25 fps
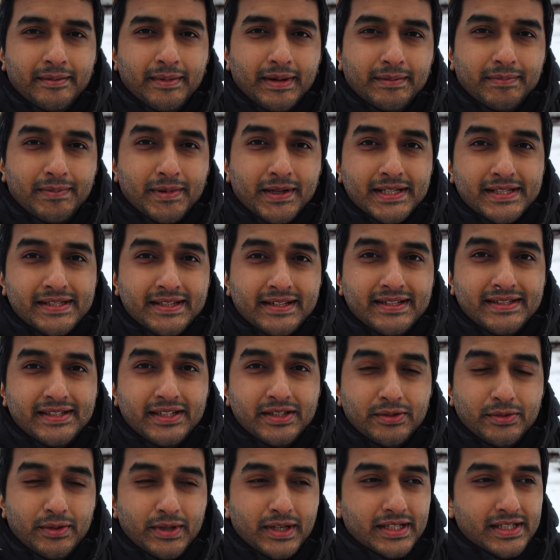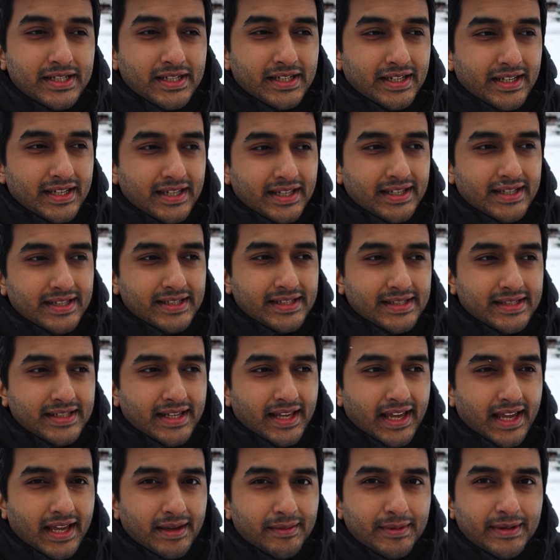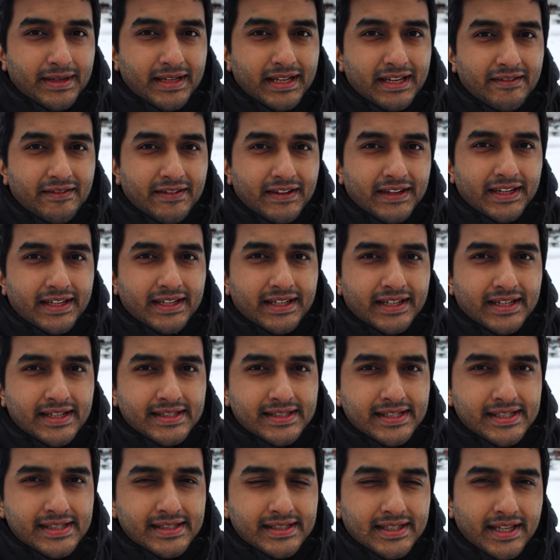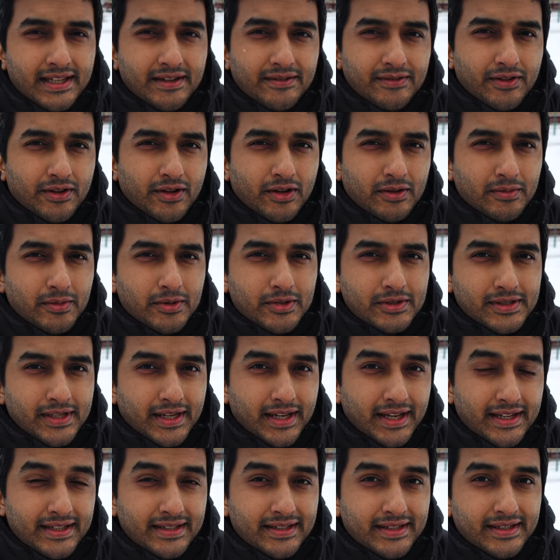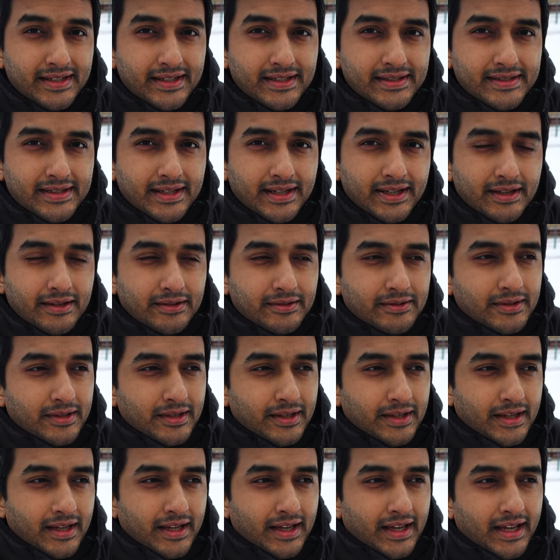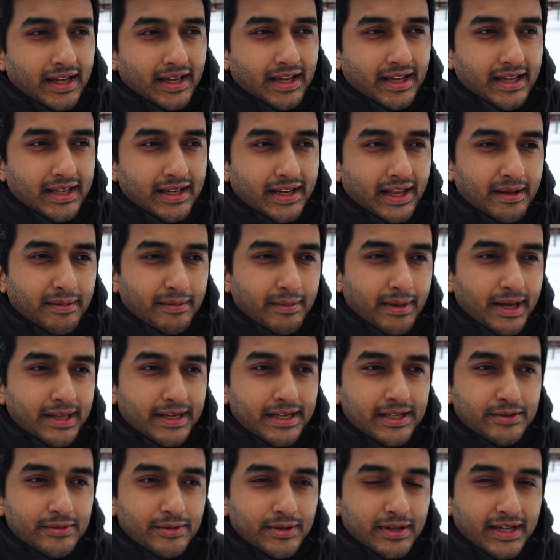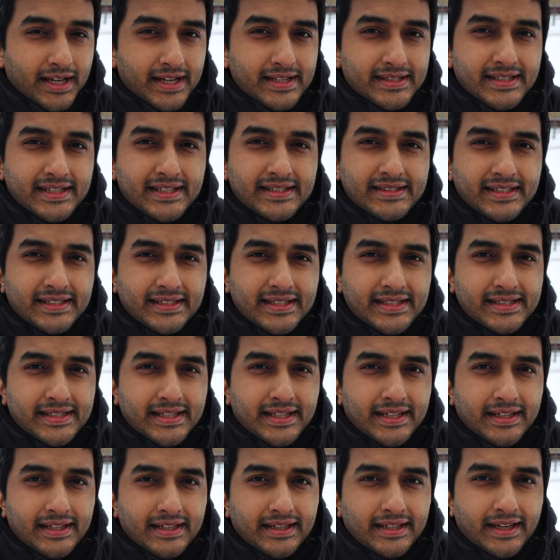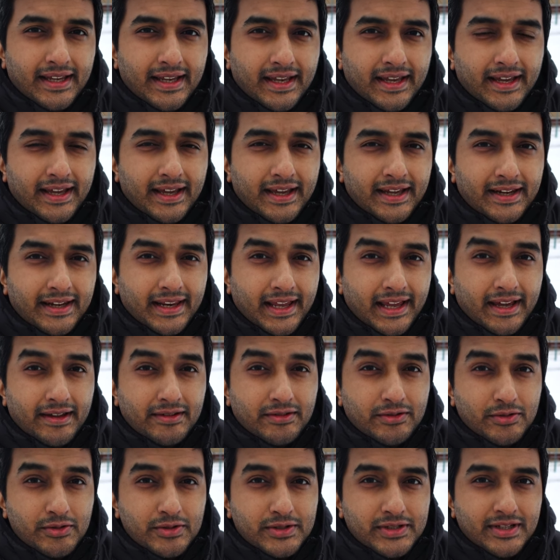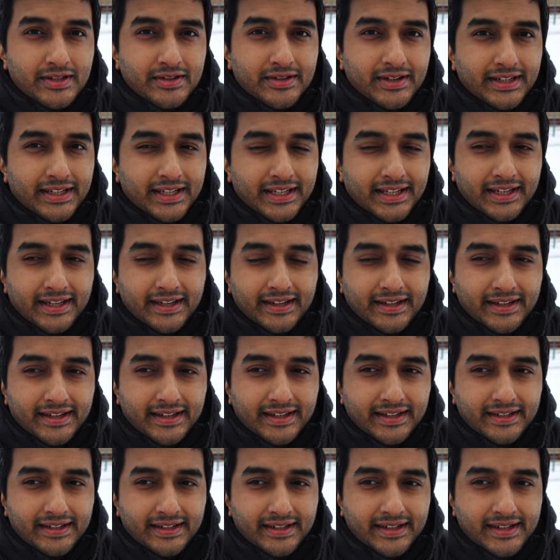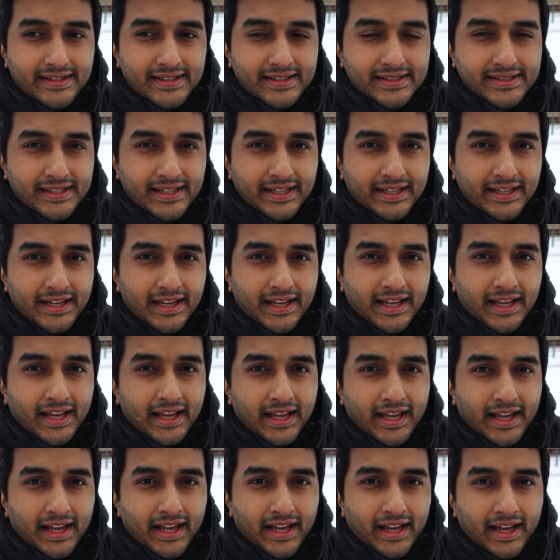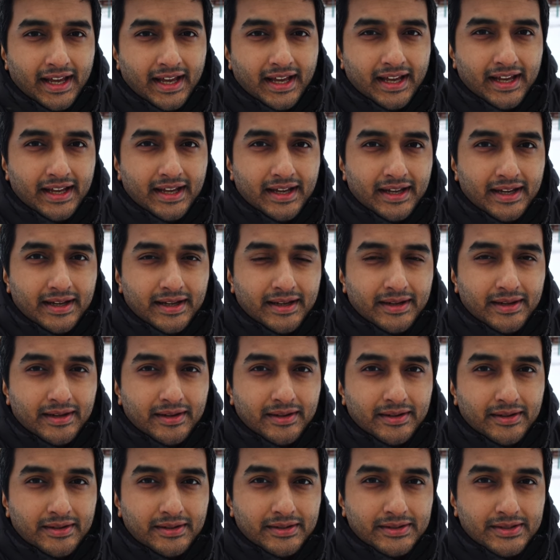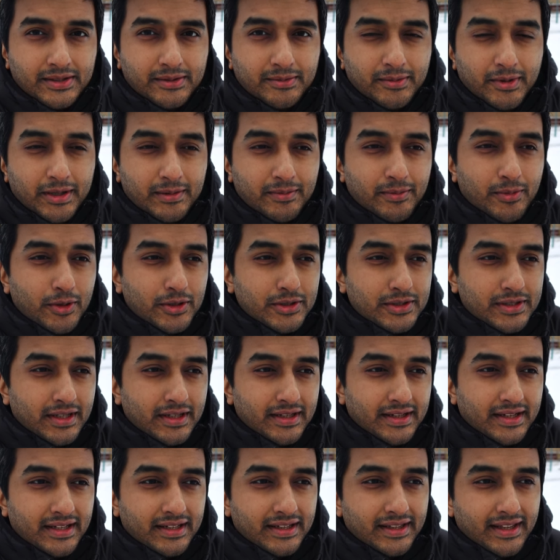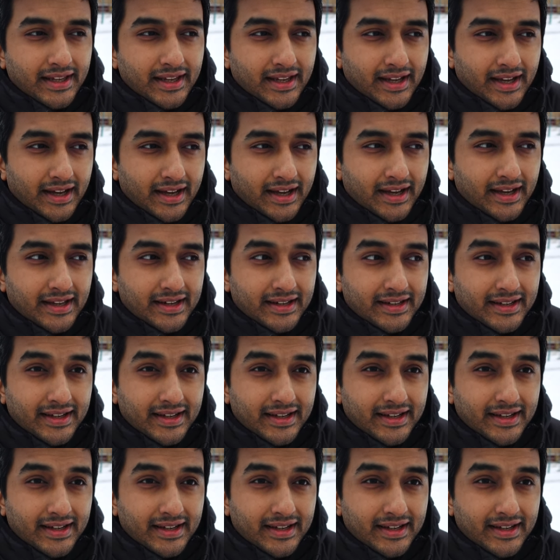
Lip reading: My personal situation is I have been living in Kazakhstan for almost 8 years now. And I'm married to a Kazakh citizen and I have 2 children here in Kazakhstan. So my both children, they are